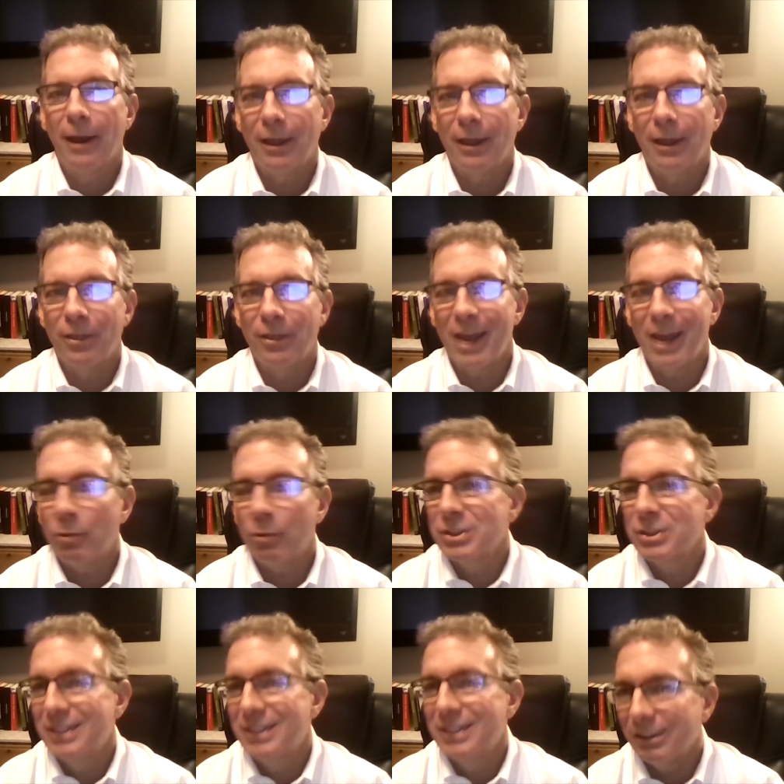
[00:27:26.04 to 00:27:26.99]
That
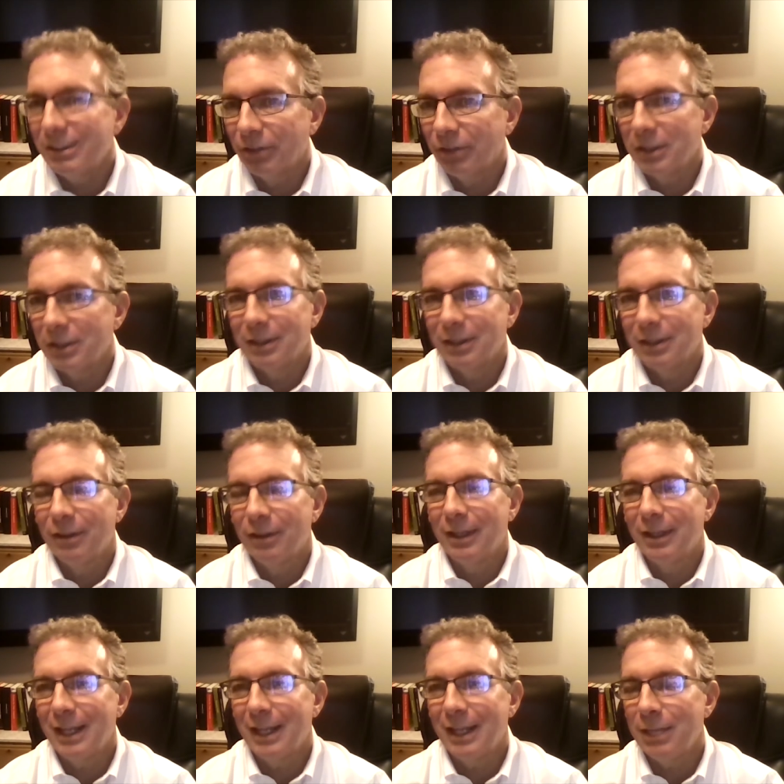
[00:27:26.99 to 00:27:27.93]
was different
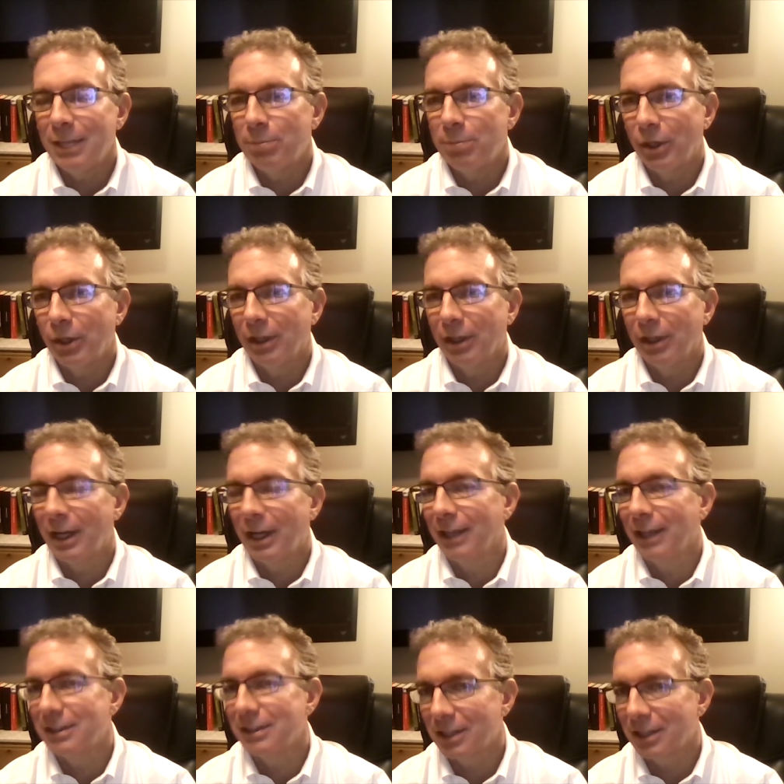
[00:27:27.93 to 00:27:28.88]
than any period I
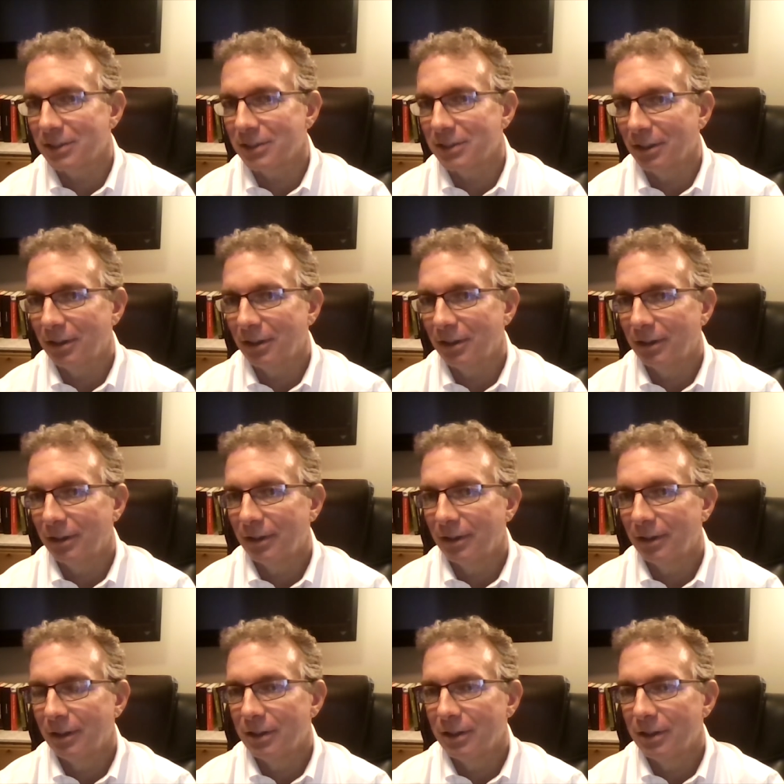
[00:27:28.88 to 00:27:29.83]
had tested.
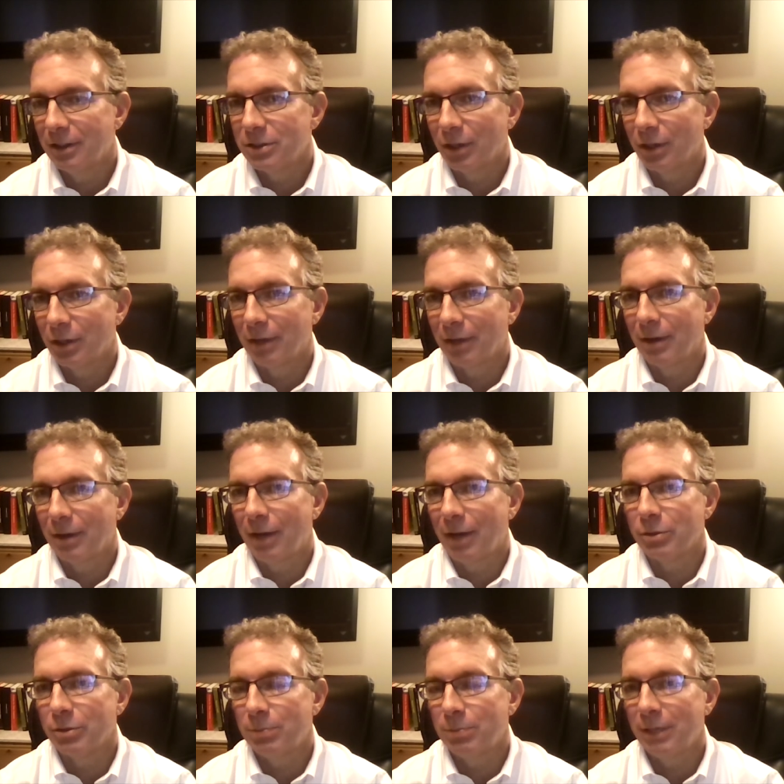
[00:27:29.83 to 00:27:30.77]
So I
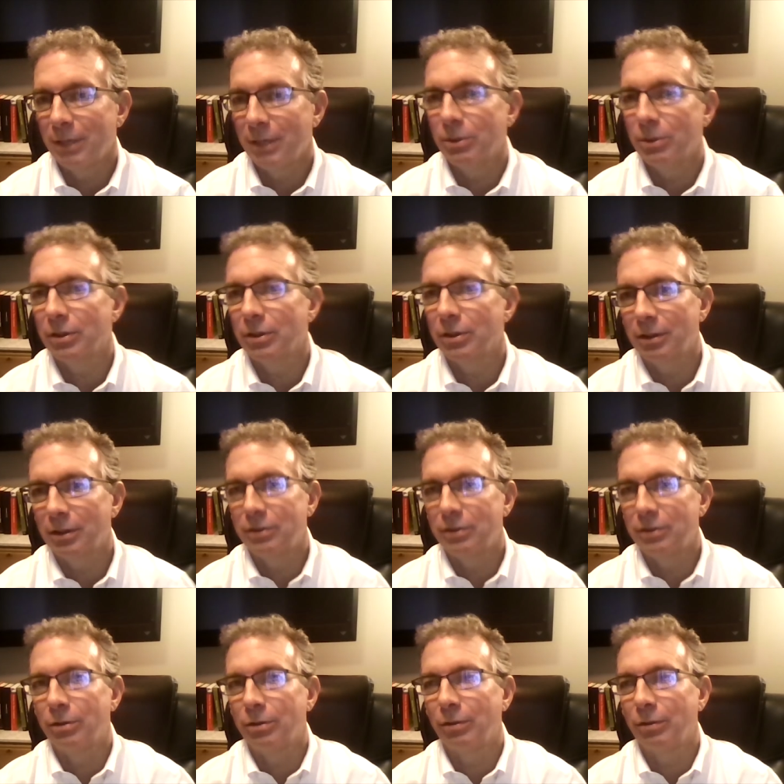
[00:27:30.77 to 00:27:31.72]
was able
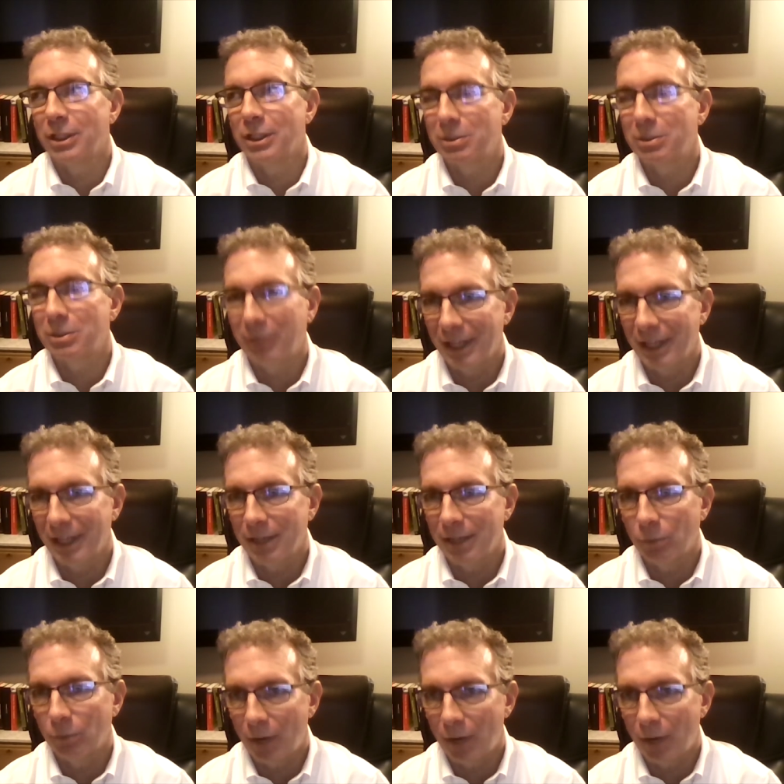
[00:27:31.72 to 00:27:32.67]
to
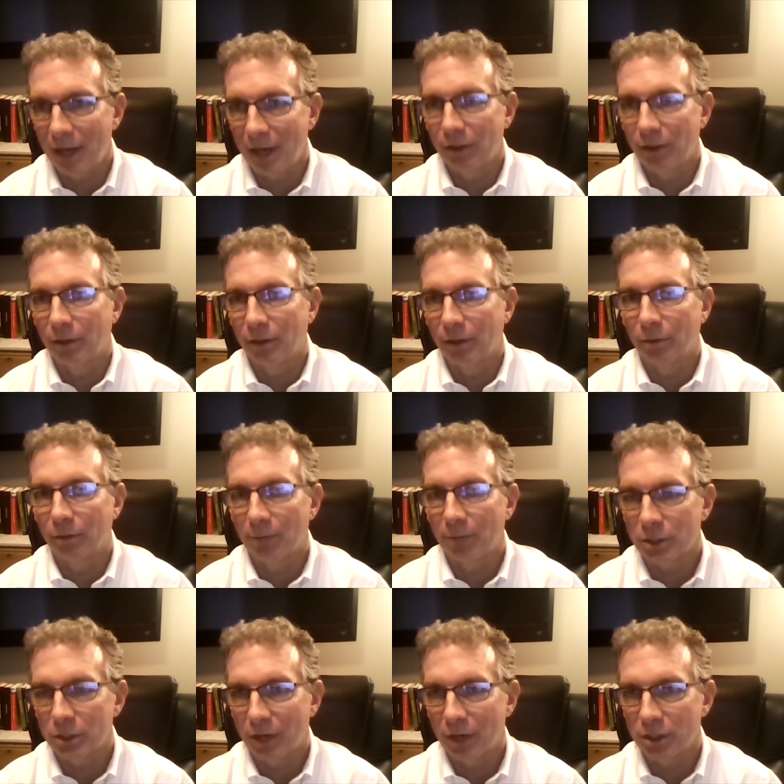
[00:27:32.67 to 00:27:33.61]
explain why my
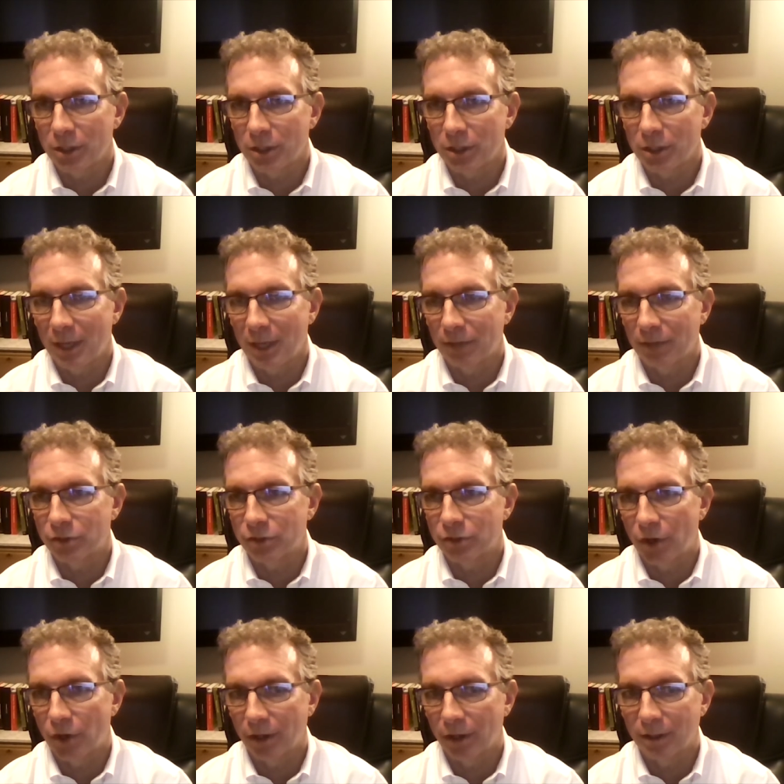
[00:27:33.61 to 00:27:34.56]
strategies may have
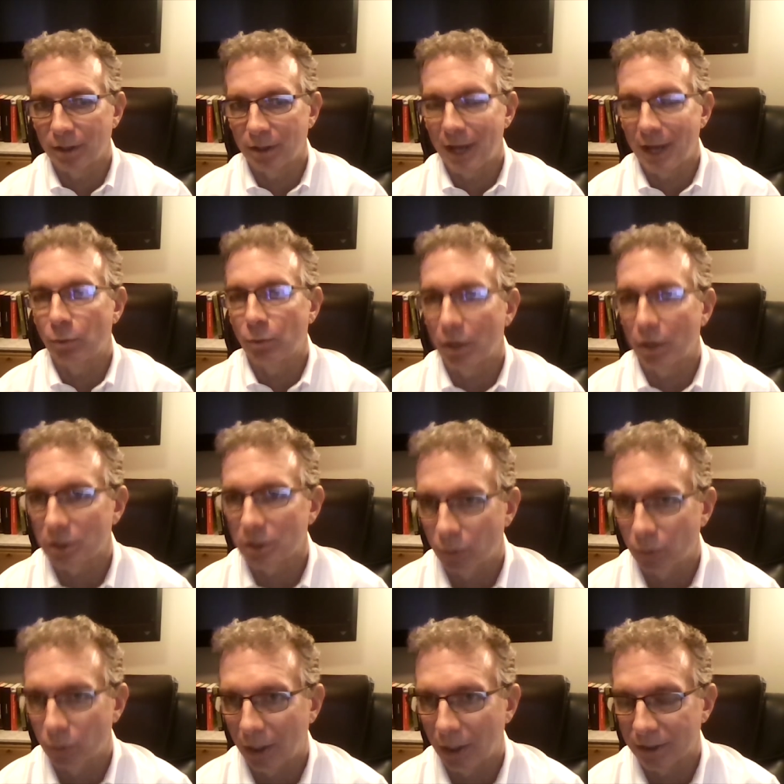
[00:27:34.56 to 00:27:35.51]
not worked as
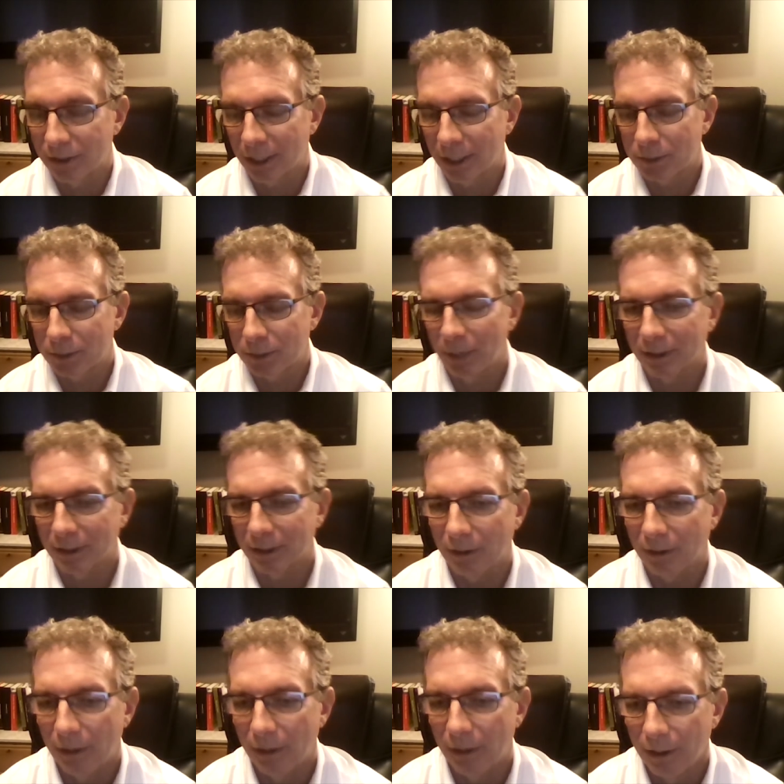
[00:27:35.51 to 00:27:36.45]
well as I
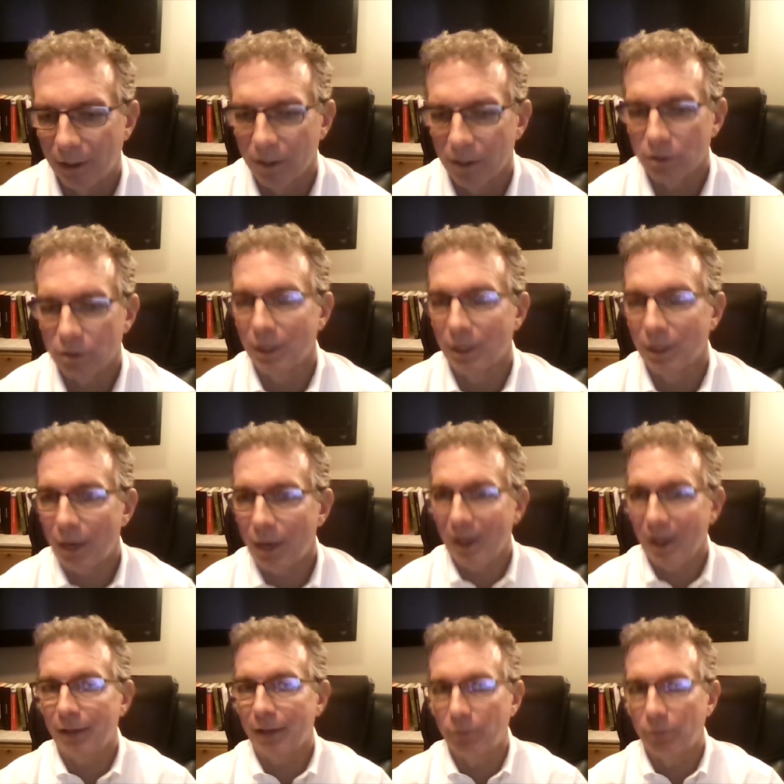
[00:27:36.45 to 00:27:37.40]
expected. So now I
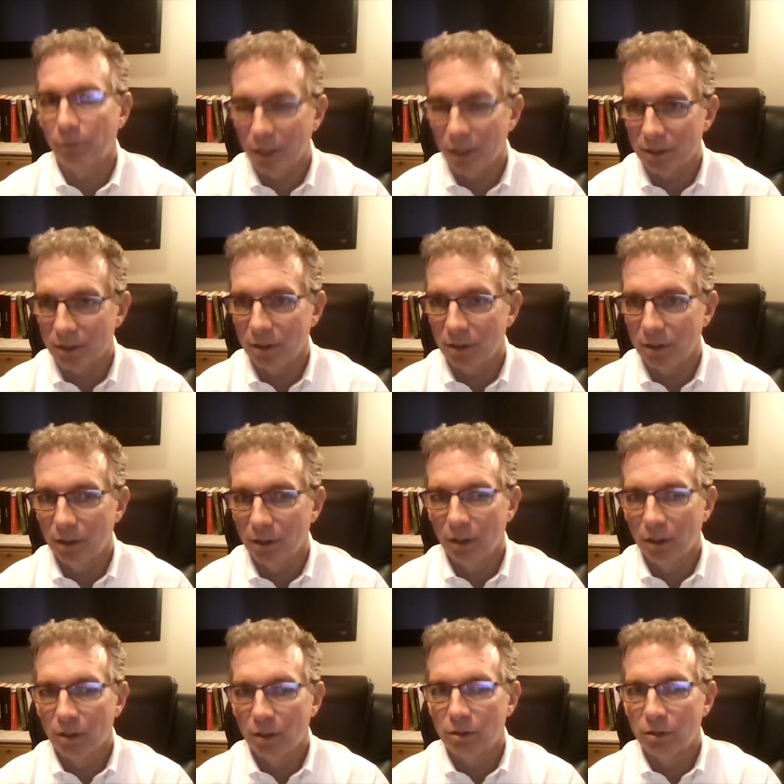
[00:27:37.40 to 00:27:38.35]
had a reason
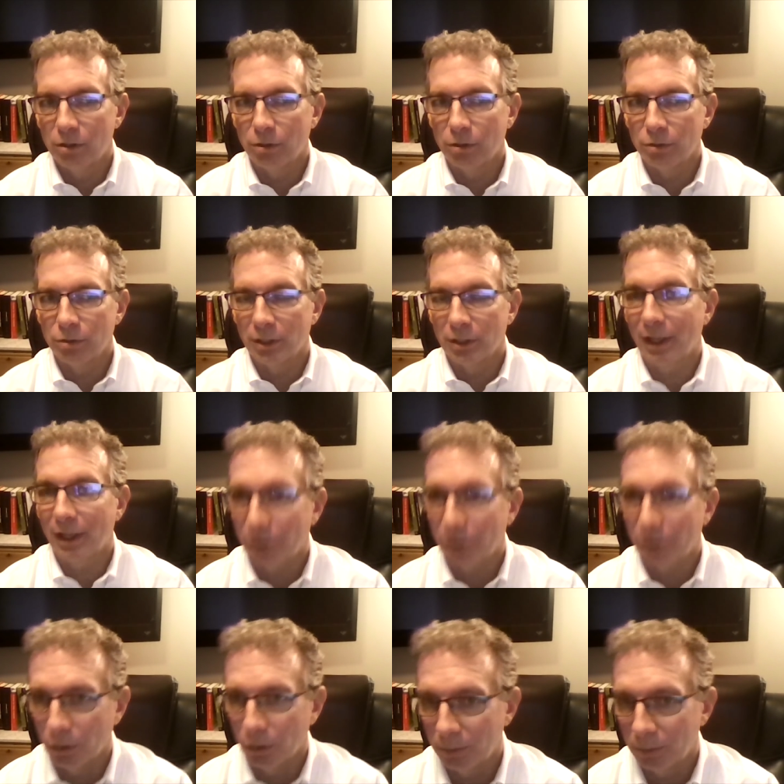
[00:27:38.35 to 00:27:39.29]
to still have
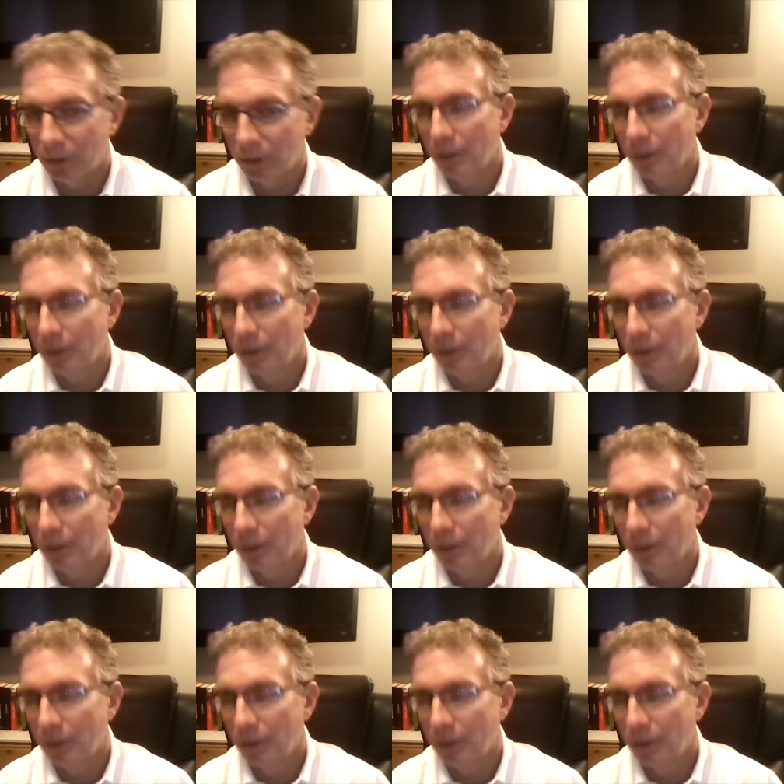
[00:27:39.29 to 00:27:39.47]
hope.